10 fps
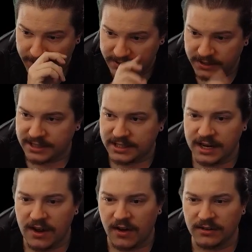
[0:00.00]
So this
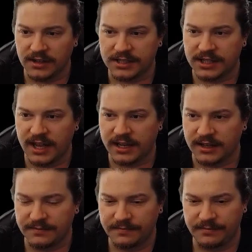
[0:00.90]
City Hall looks like
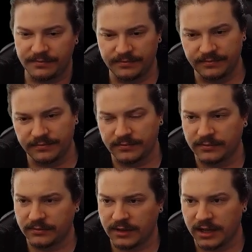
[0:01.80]
a...
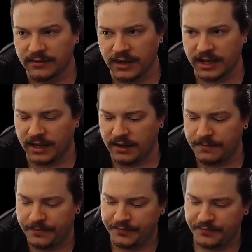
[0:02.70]
kind of like
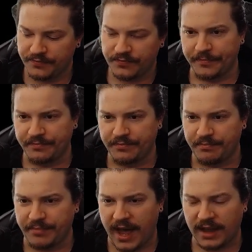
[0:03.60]
a
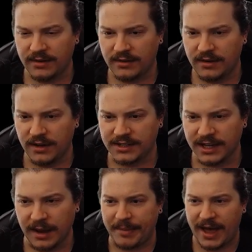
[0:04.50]
bat... It's
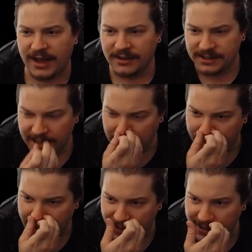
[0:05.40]
bat... It looks like a
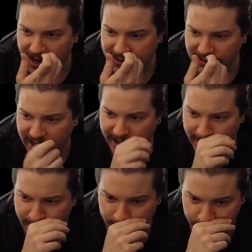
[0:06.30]
bad guy's
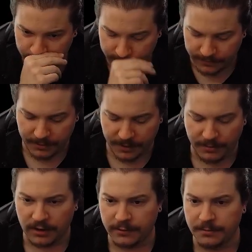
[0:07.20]
lair from a
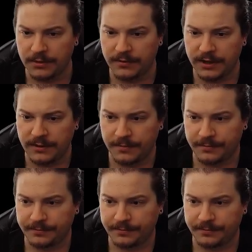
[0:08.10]
Marvel movie.